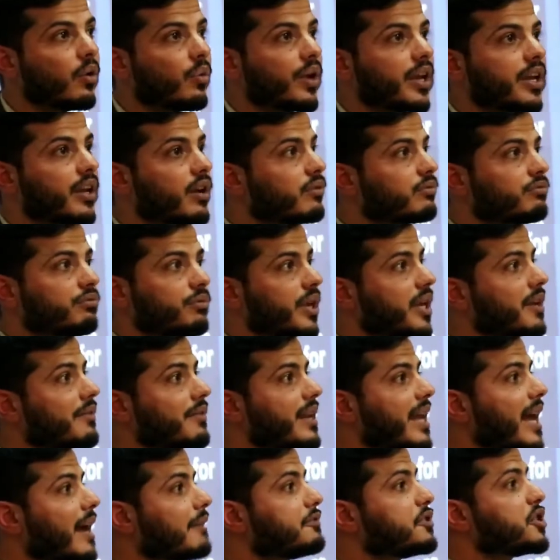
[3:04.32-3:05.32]
We don't
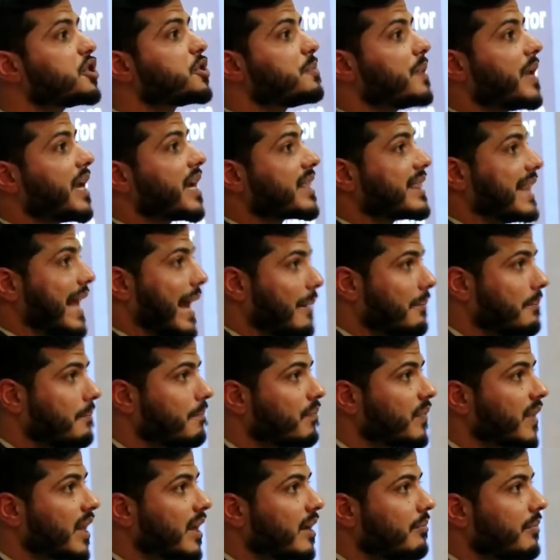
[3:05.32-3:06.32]
even have to speak them.
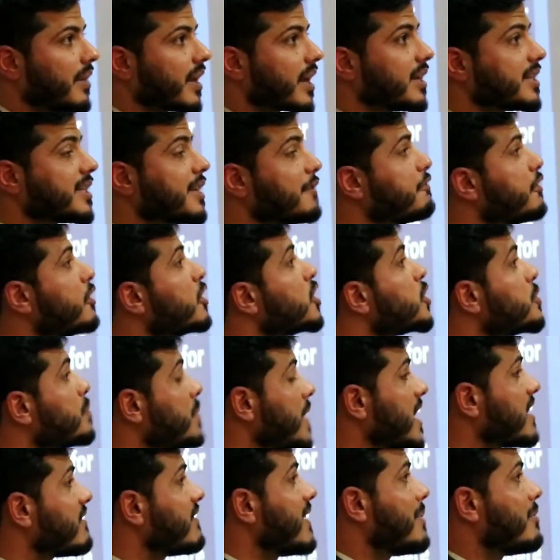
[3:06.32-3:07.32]
Because if you
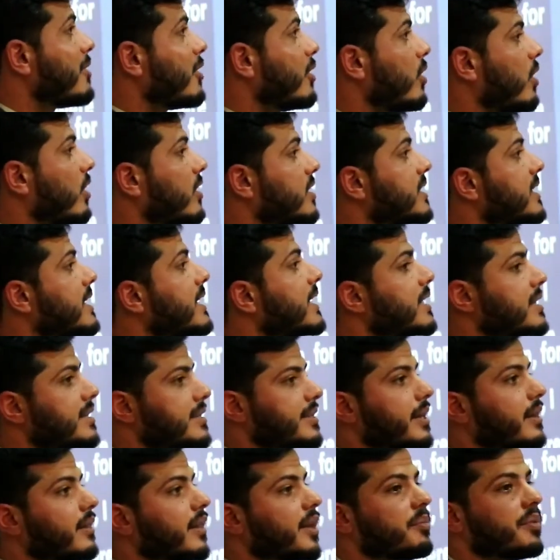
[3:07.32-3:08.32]
speak them or not,
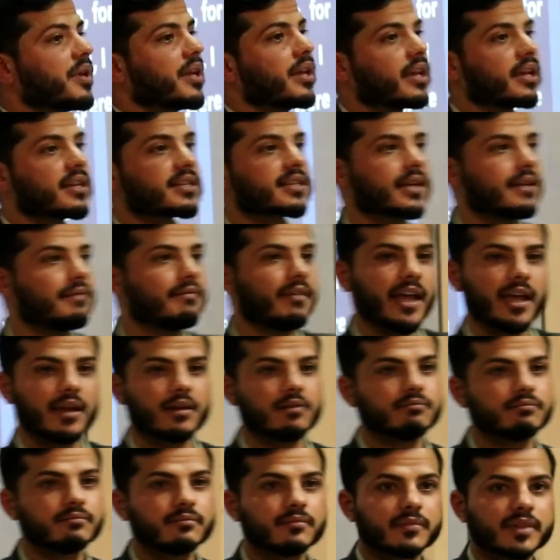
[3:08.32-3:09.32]
still the meaning is
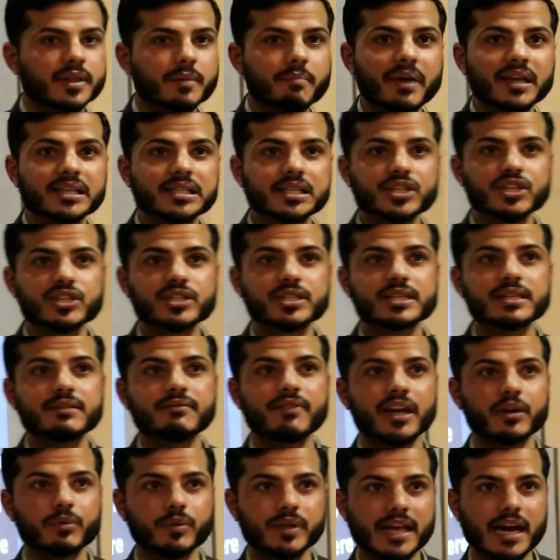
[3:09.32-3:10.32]
conveyed. The message is
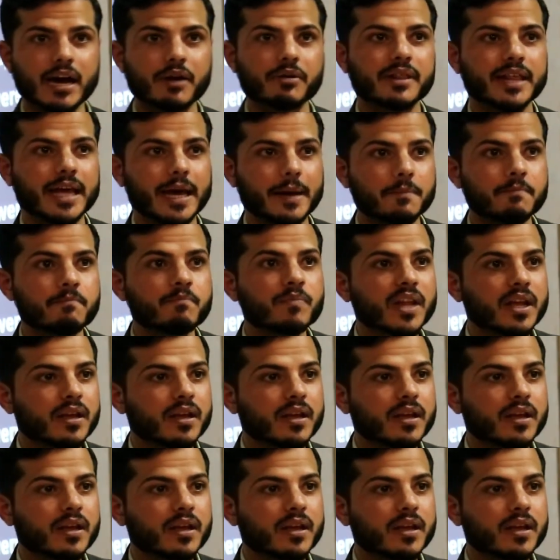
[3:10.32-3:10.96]
conveyed without them.